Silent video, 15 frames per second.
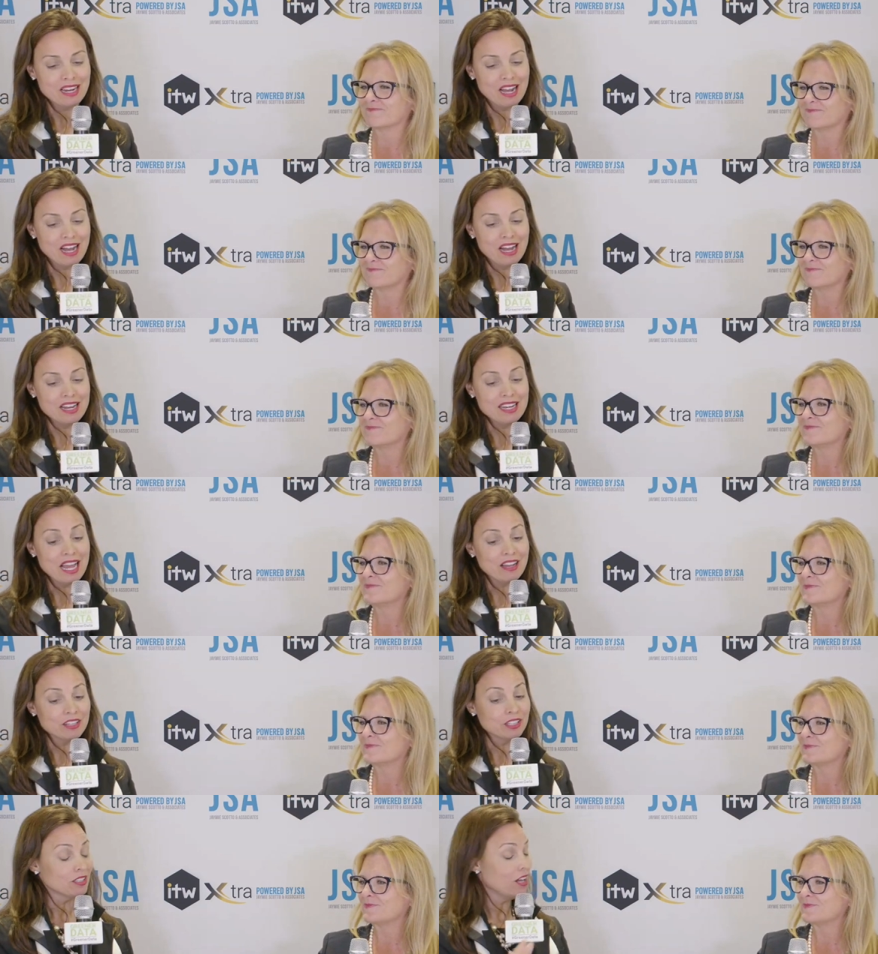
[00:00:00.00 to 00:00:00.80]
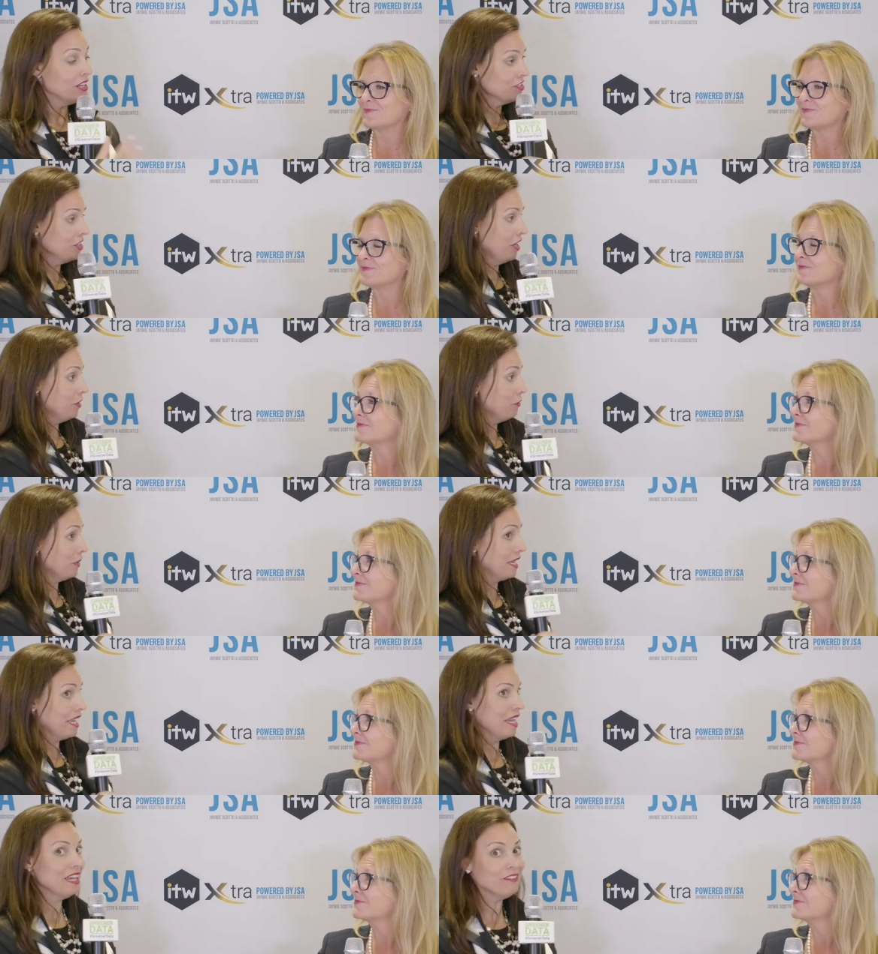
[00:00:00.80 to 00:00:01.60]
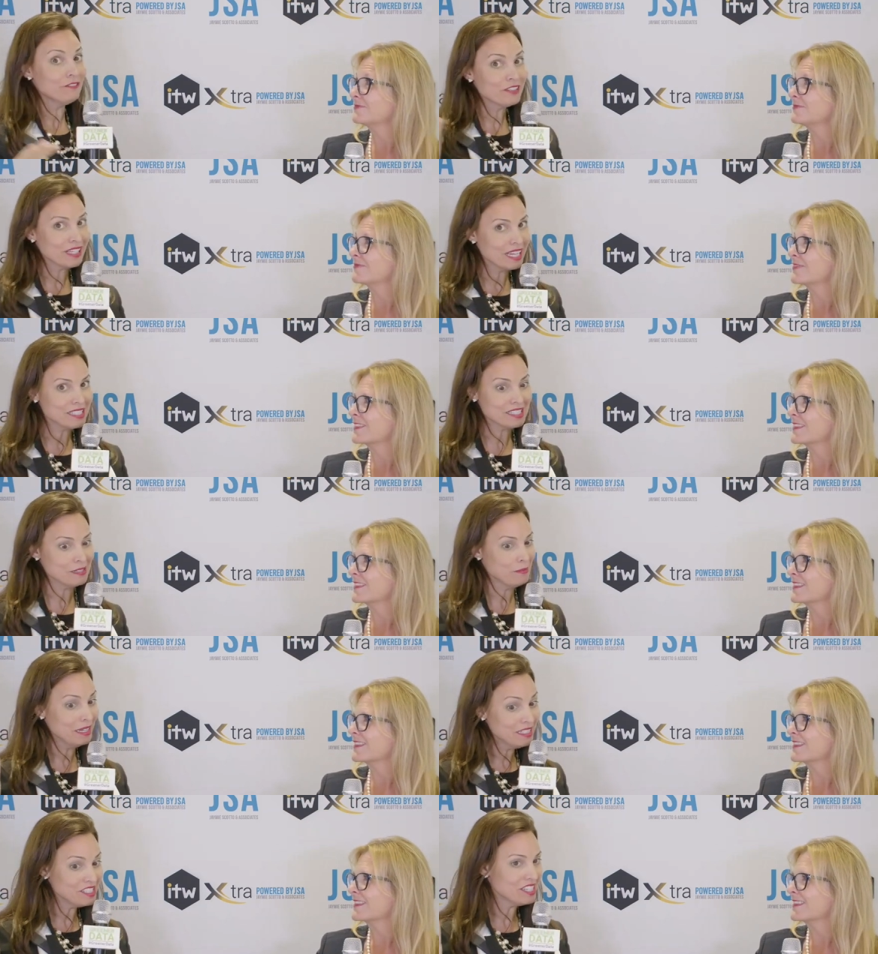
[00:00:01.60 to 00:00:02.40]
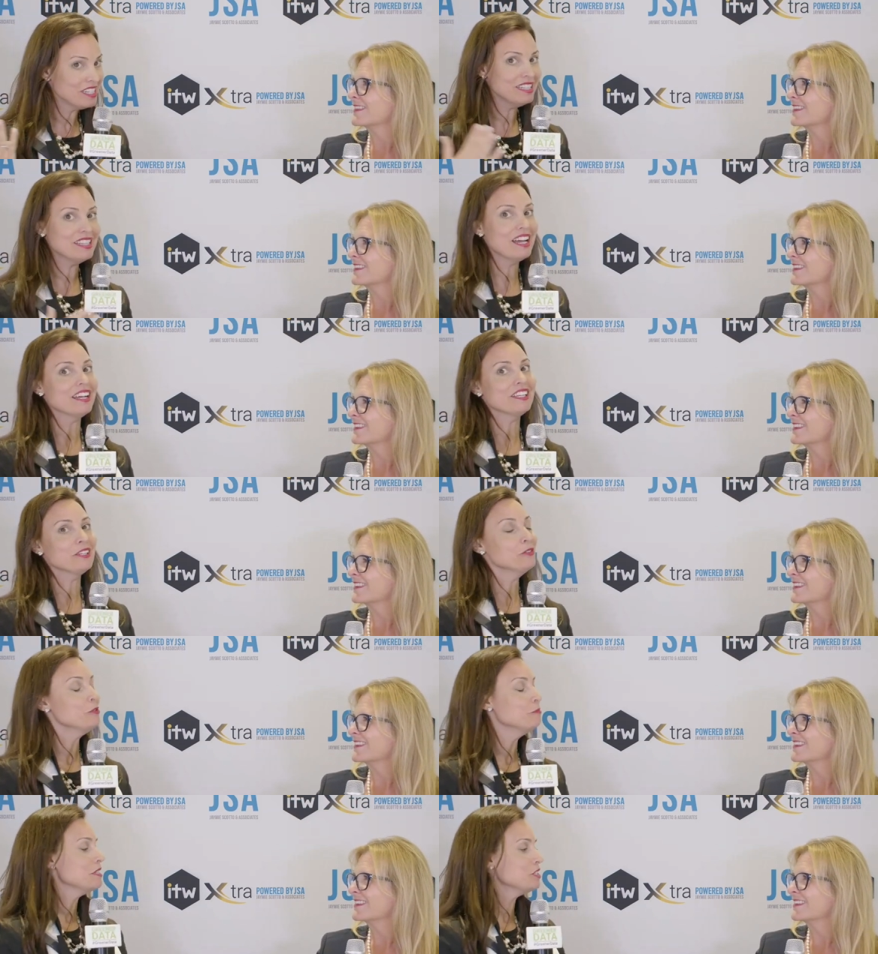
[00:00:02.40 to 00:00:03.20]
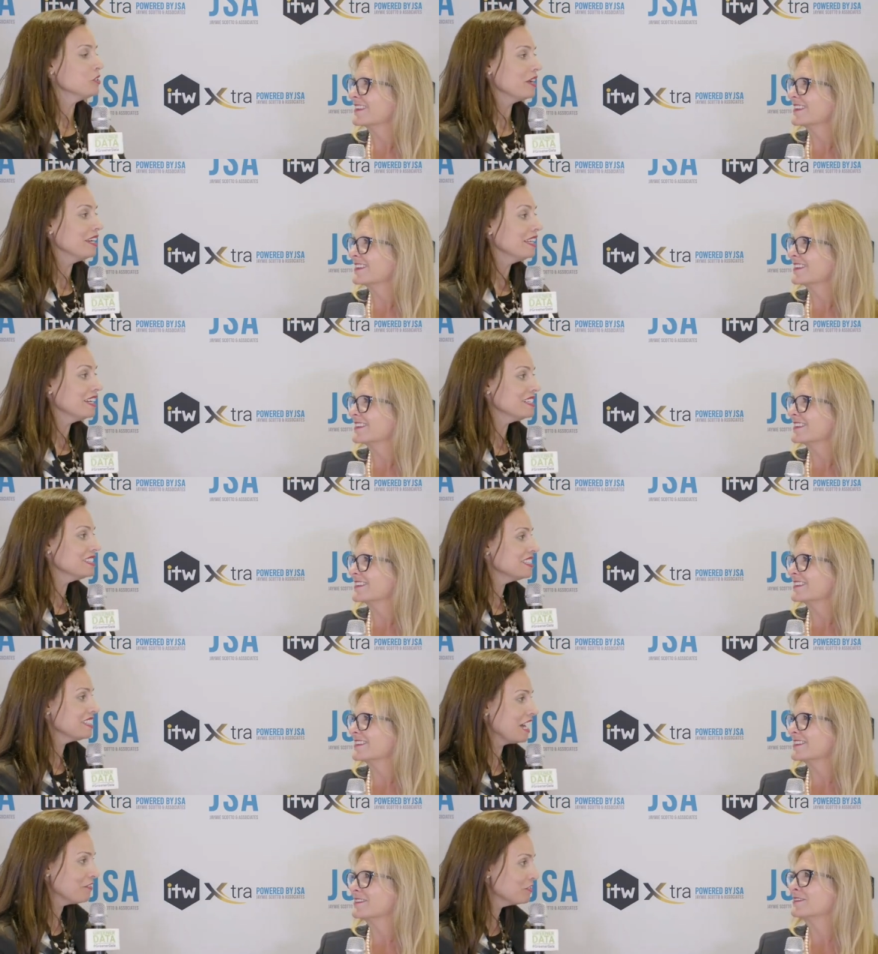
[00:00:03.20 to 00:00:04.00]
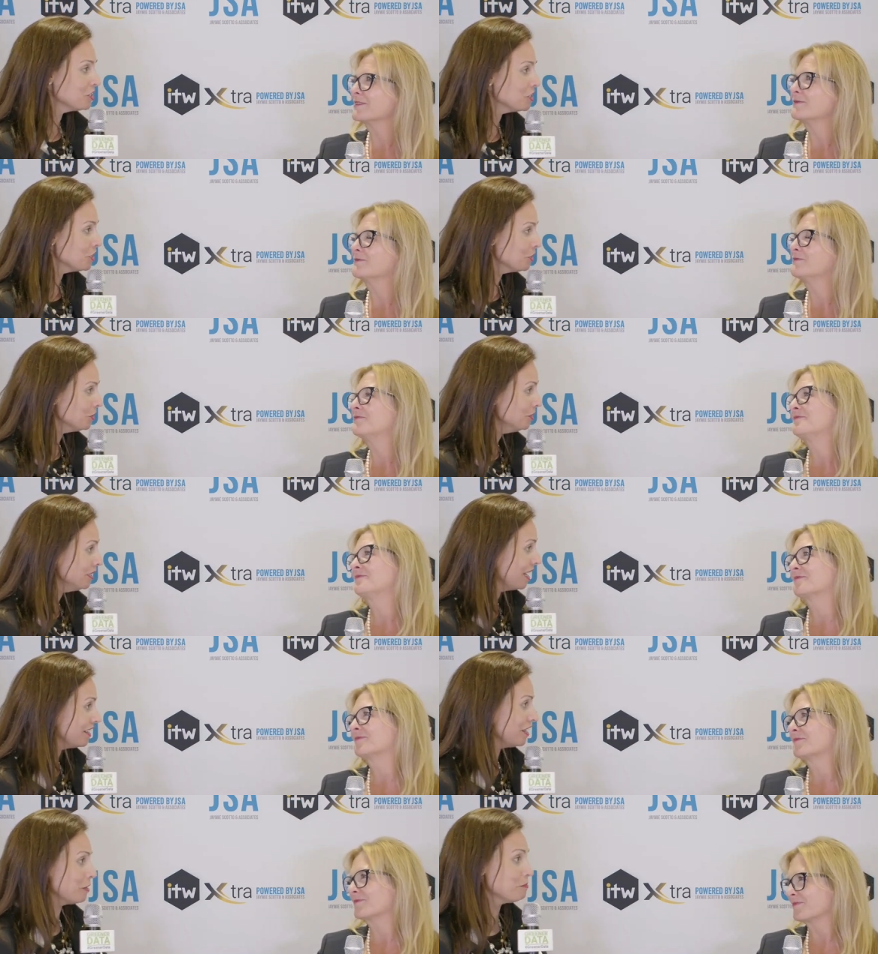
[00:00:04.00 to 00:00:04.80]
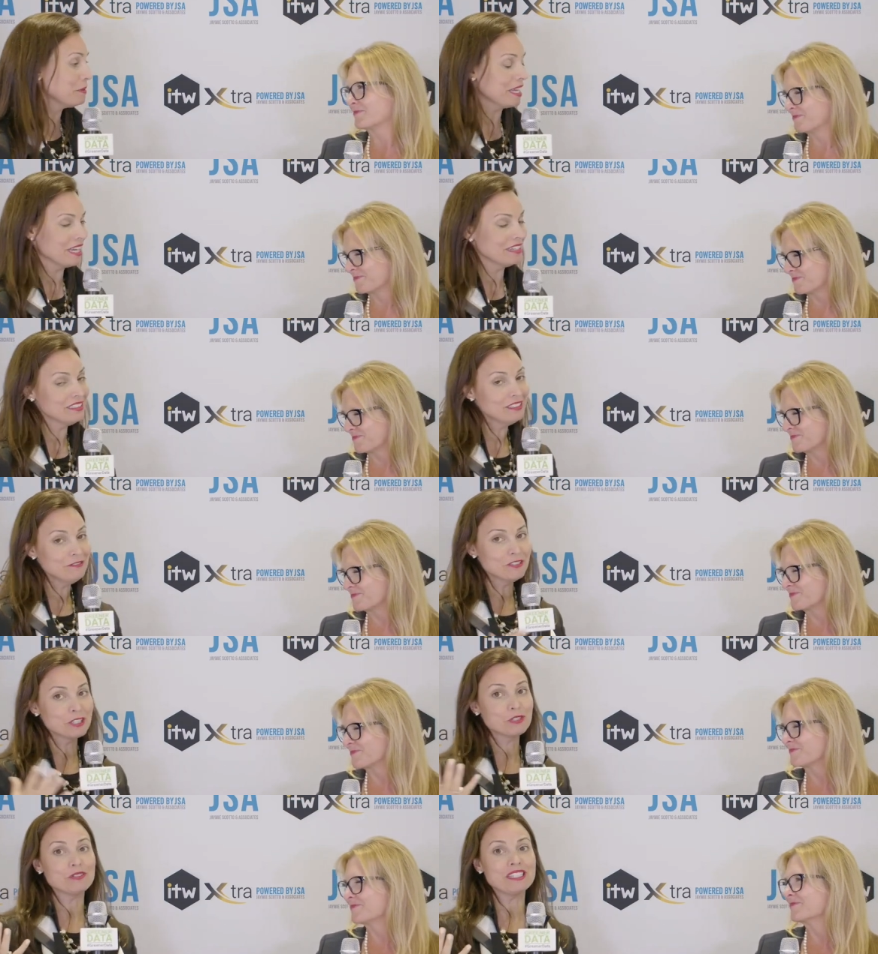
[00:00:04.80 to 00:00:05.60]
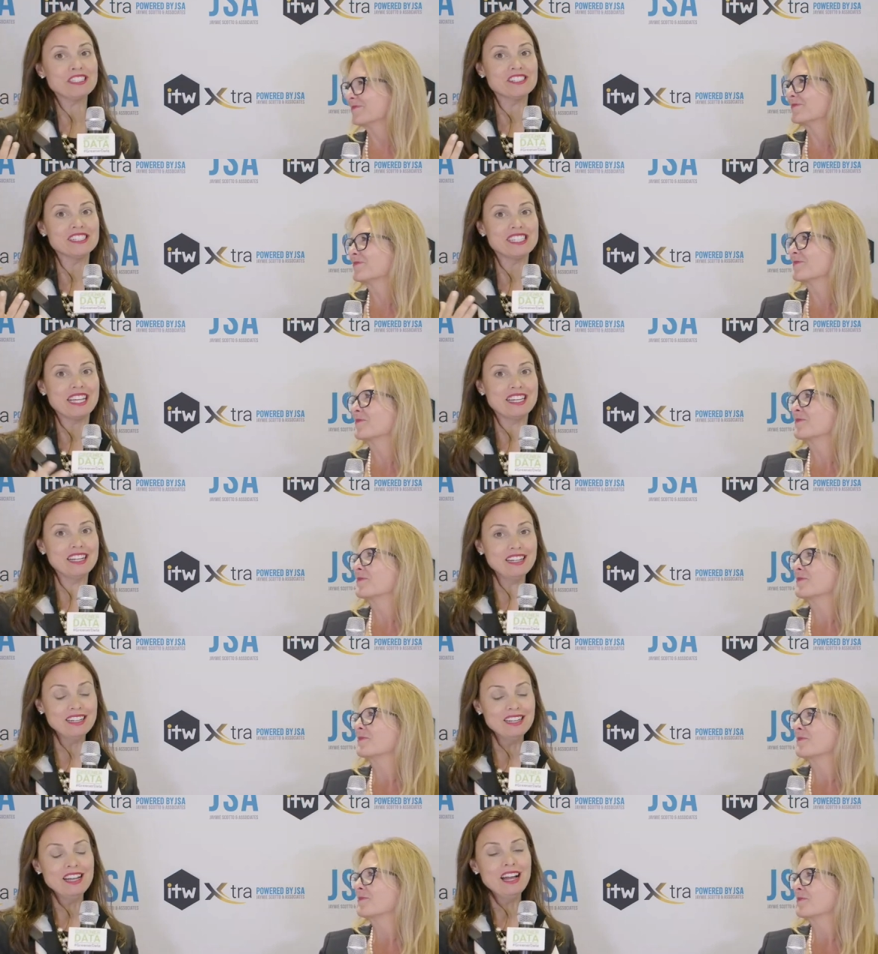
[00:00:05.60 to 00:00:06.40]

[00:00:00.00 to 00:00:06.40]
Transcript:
Speaker 1: Uh, now, you'll also, we can't forget to mention that you will be joining us this afternoon on our panel for Greener Data